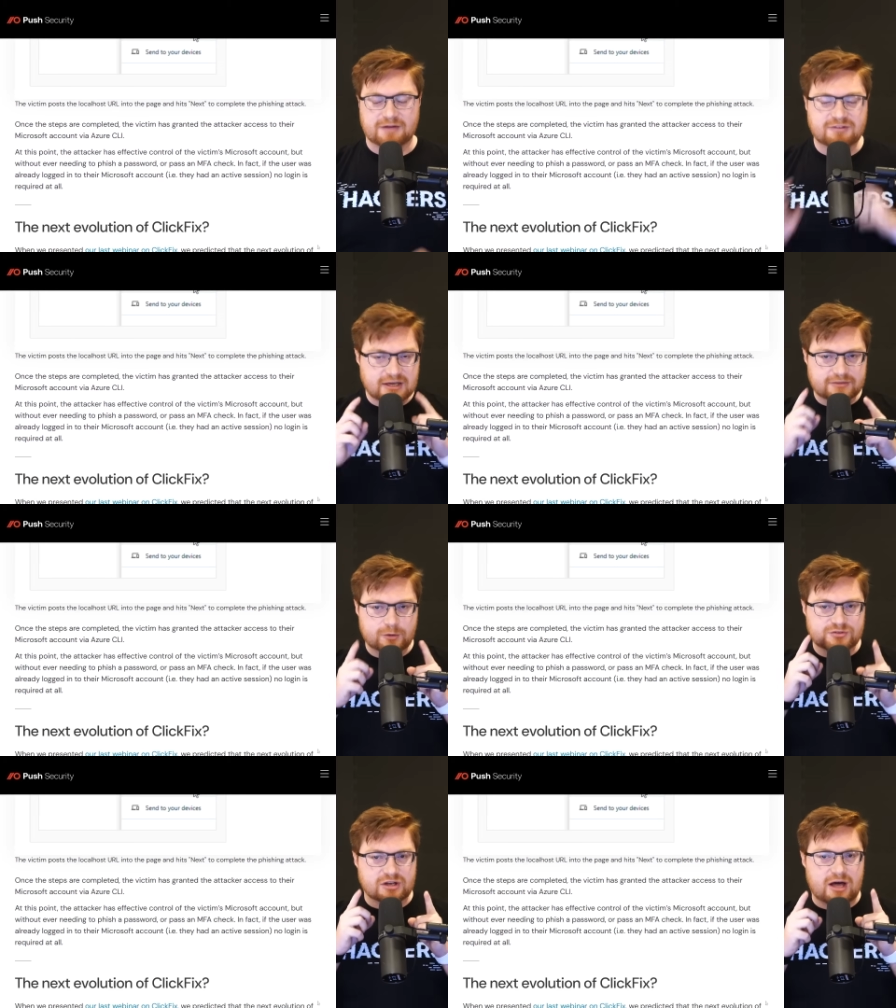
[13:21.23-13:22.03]
I feel like
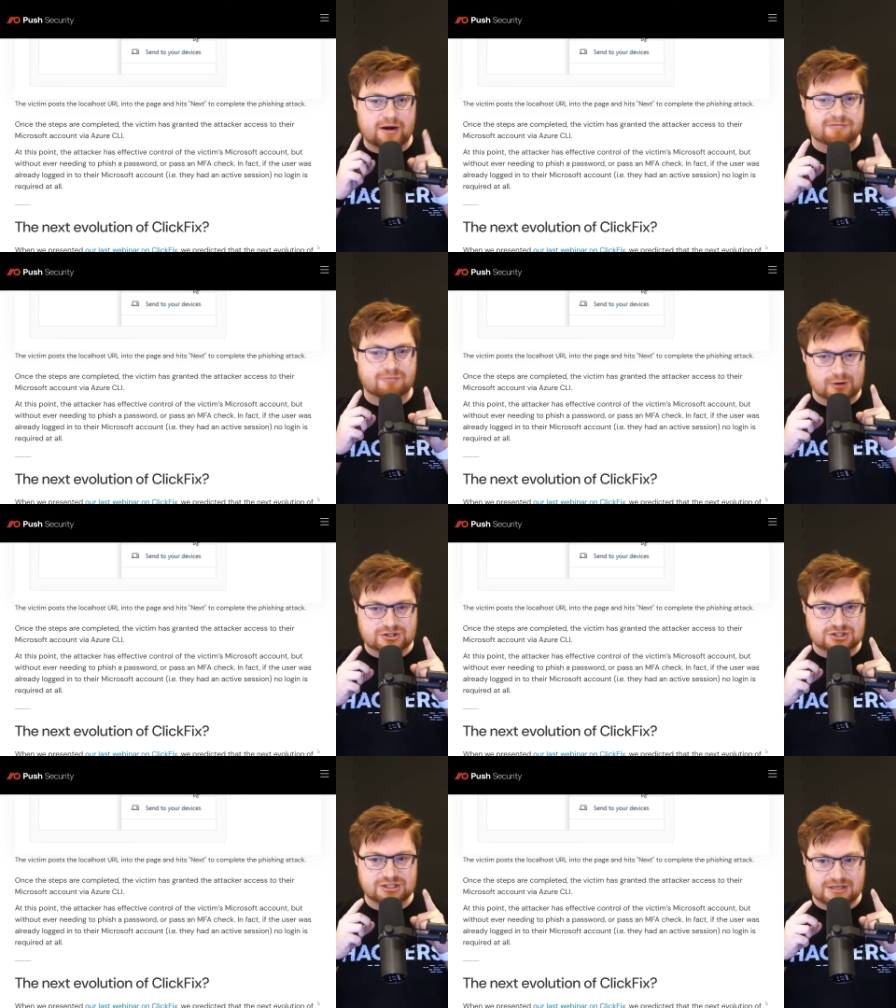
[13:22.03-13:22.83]
there is a lot of
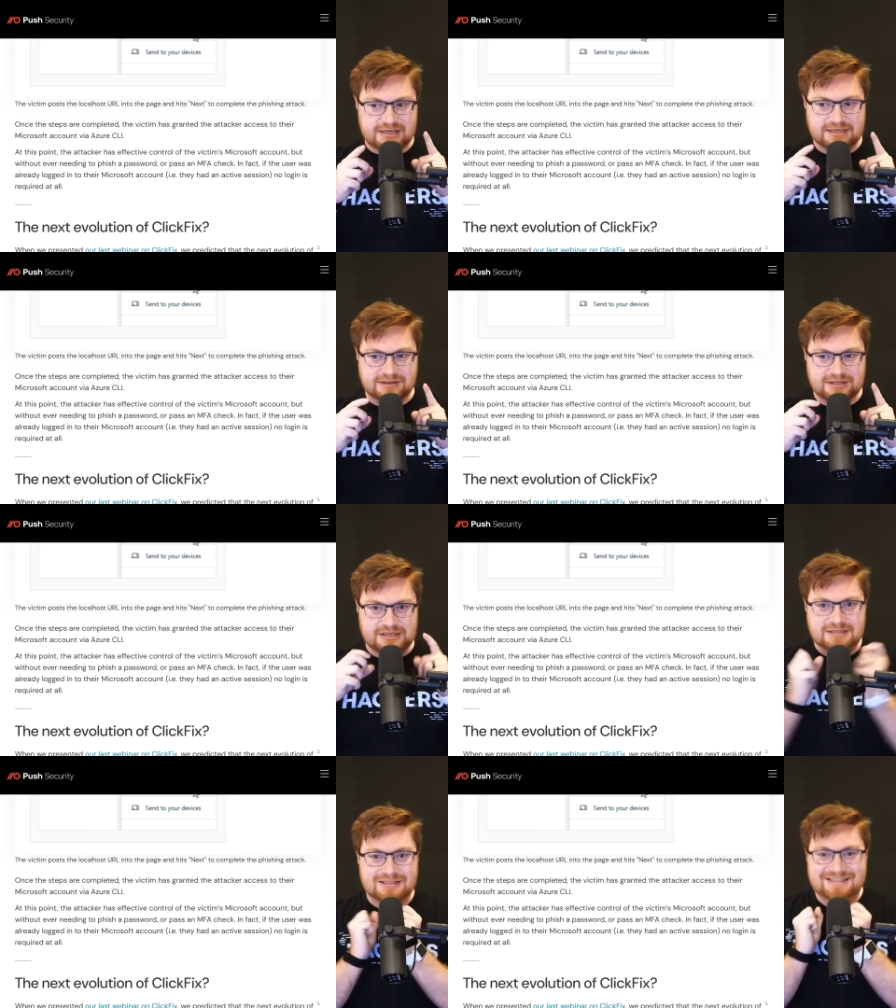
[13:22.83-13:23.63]
friction in
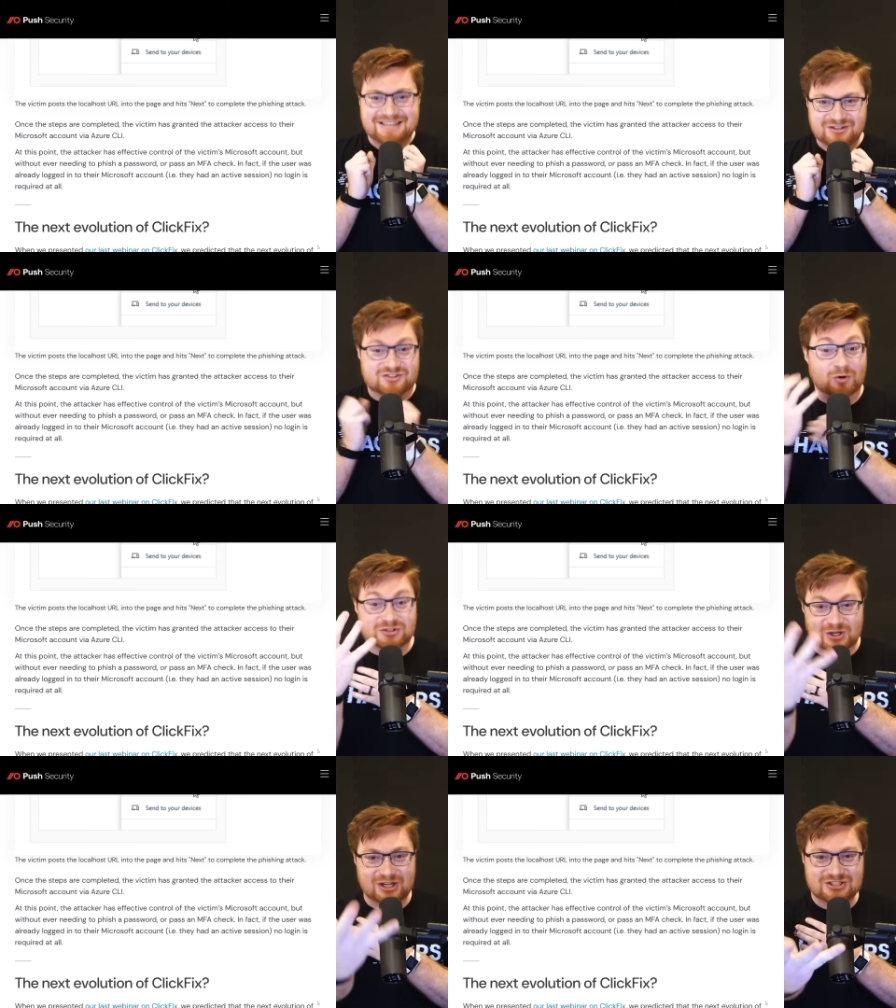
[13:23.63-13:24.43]
the
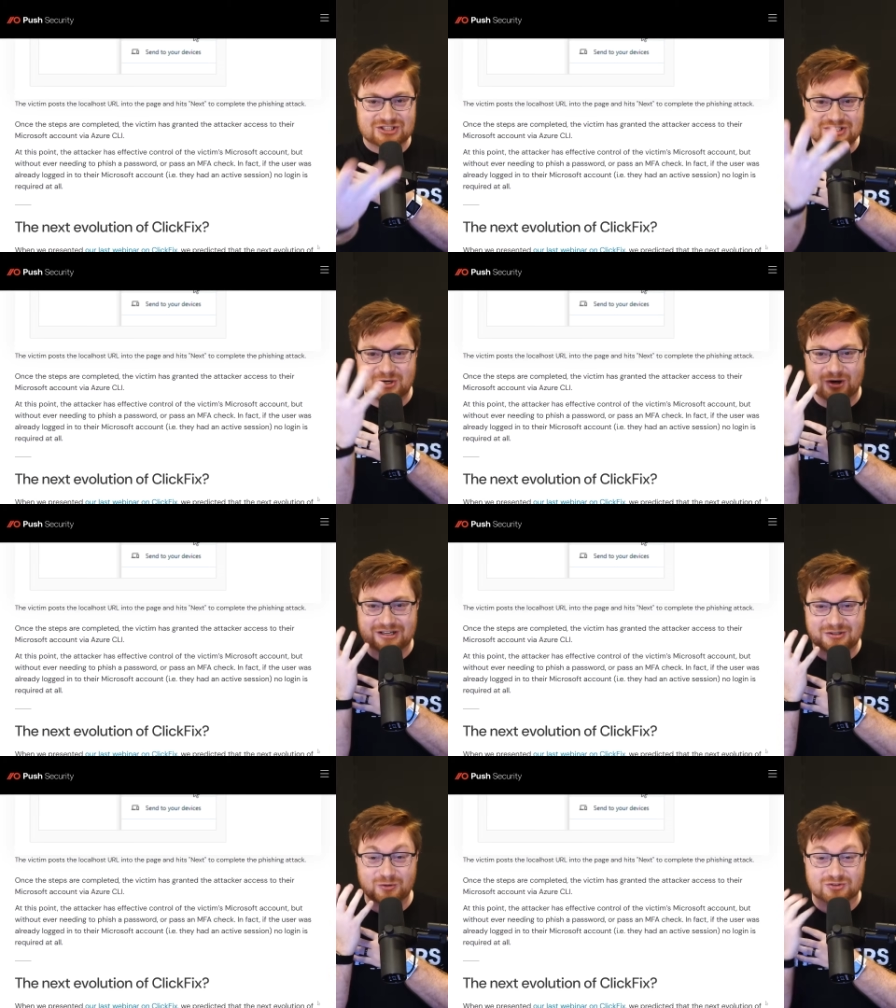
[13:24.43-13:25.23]
social
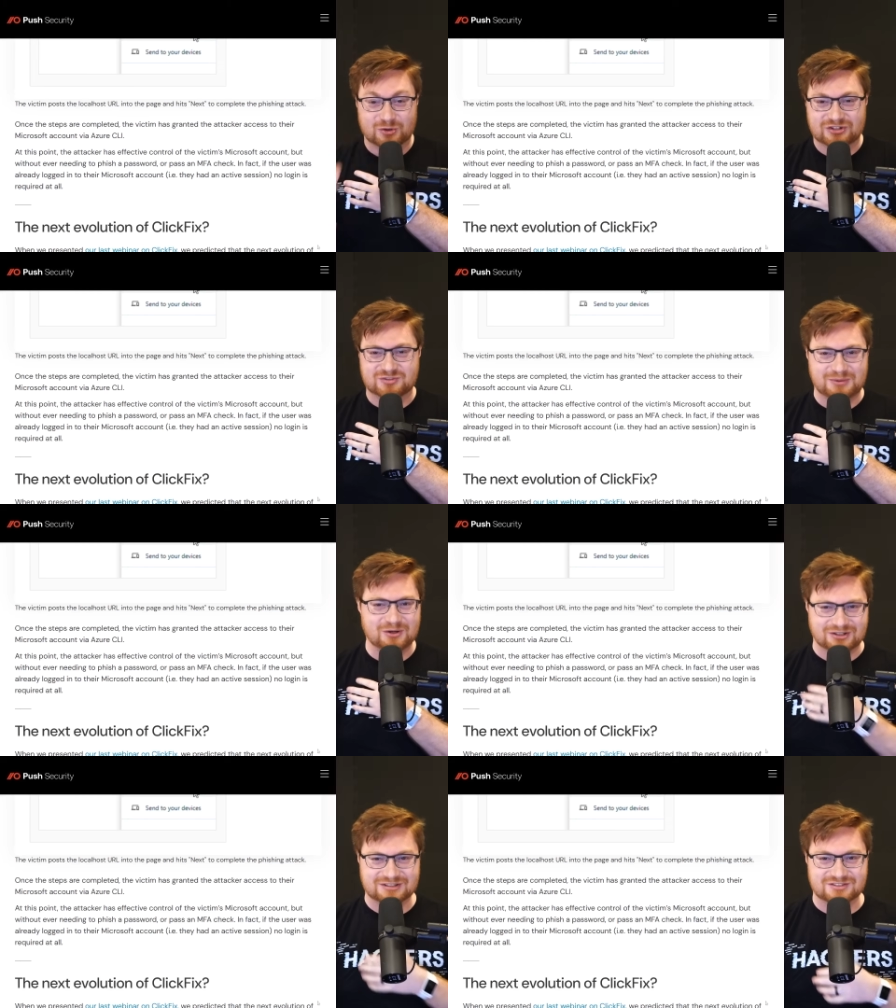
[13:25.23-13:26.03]
engineering user
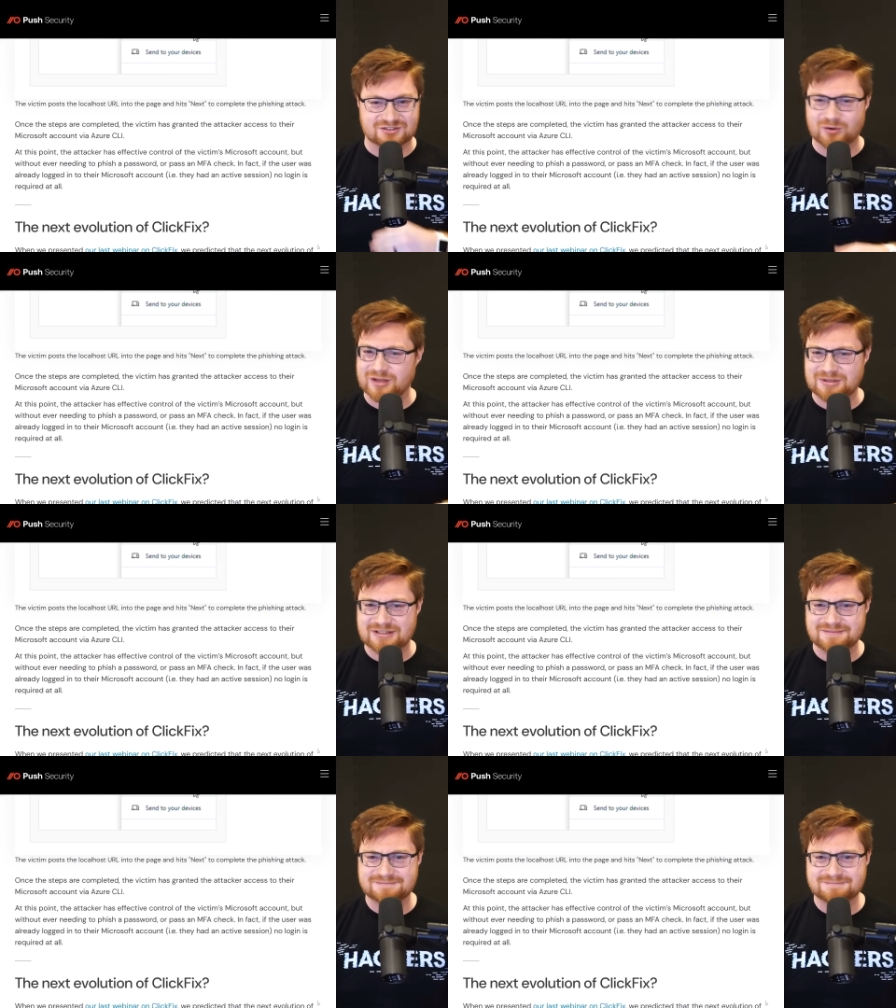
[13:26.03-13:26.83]
experience. You know what I mean?